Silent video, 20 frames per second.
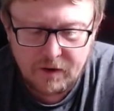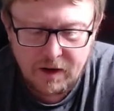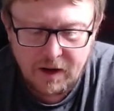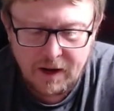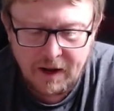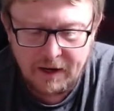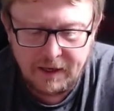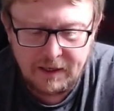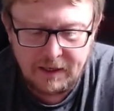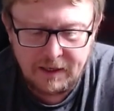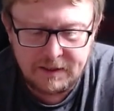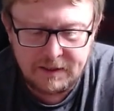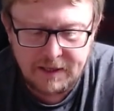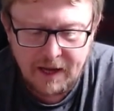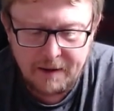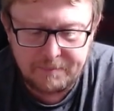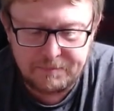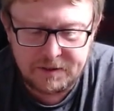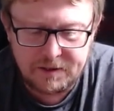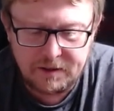it is
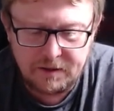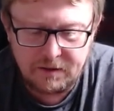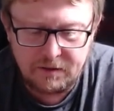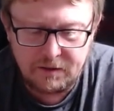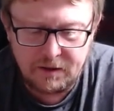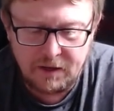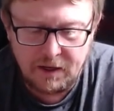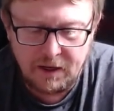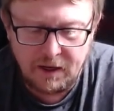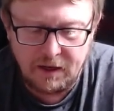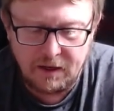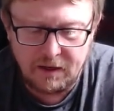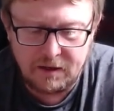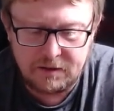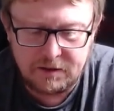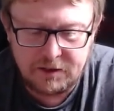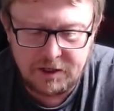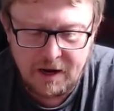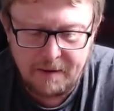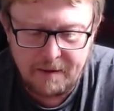absolutely
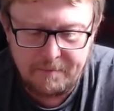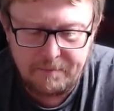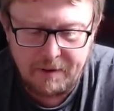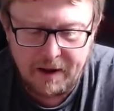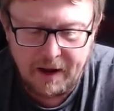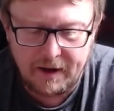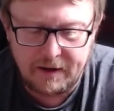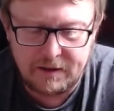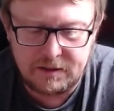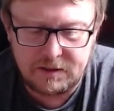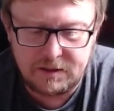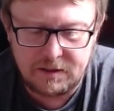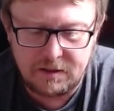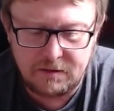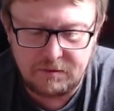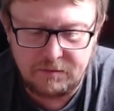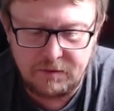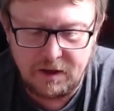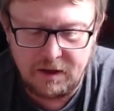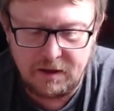jam-packed
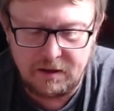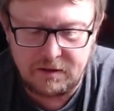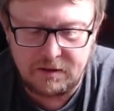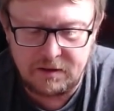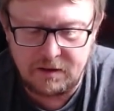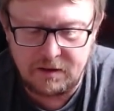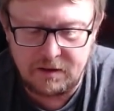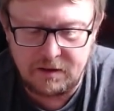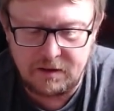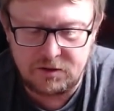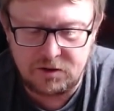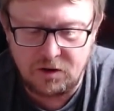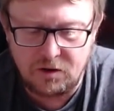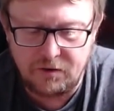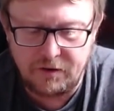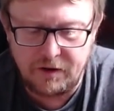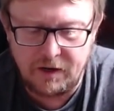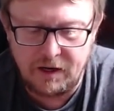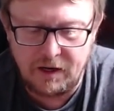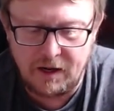with
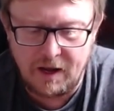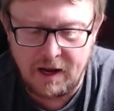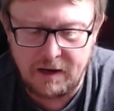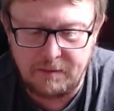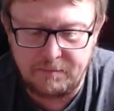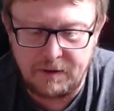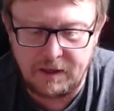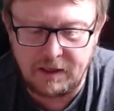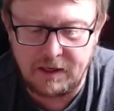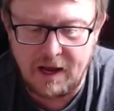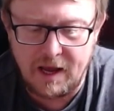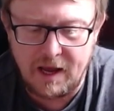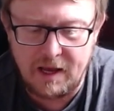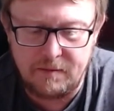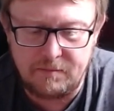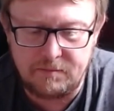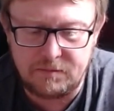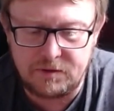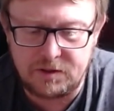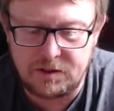Atari 8-bit
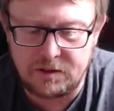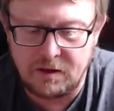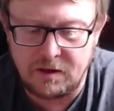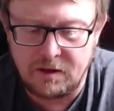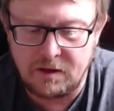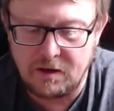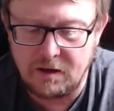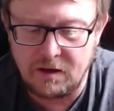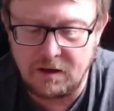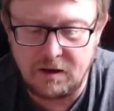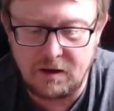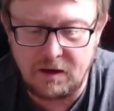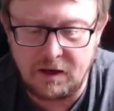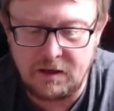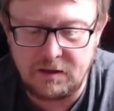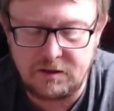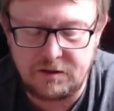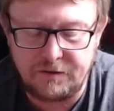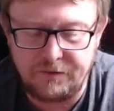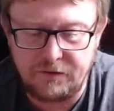games,
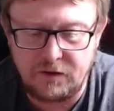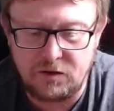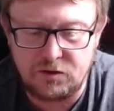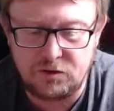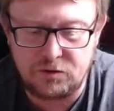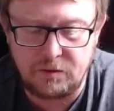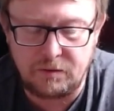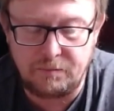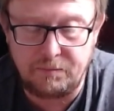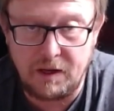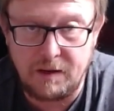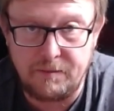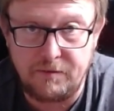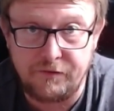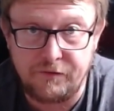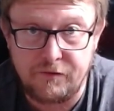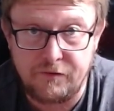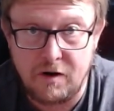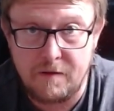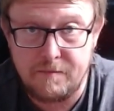interviews with people
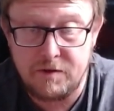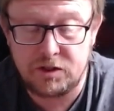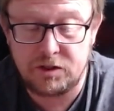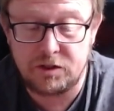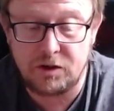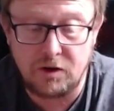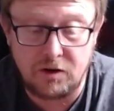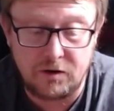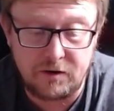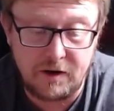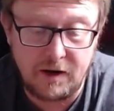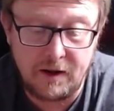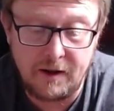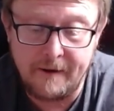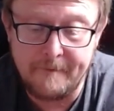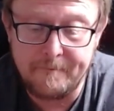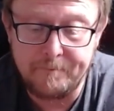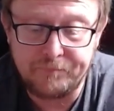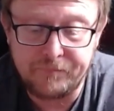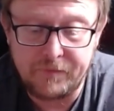from Atari,
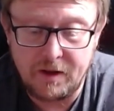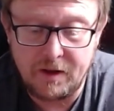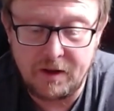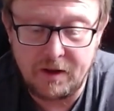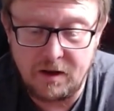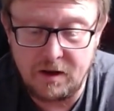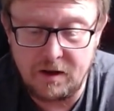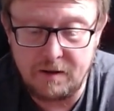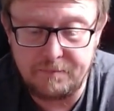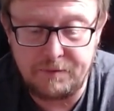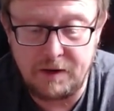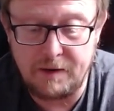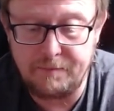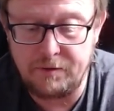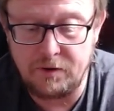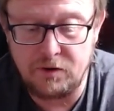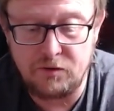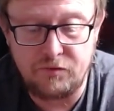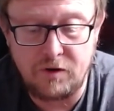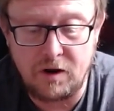
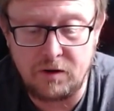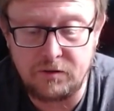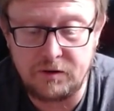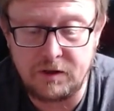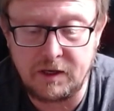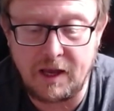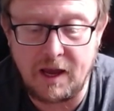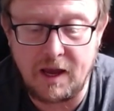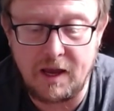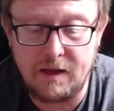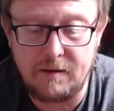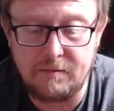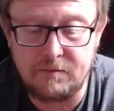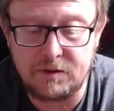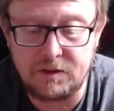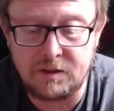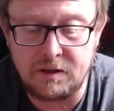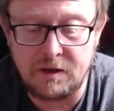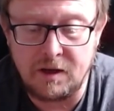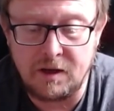people who wrote the games,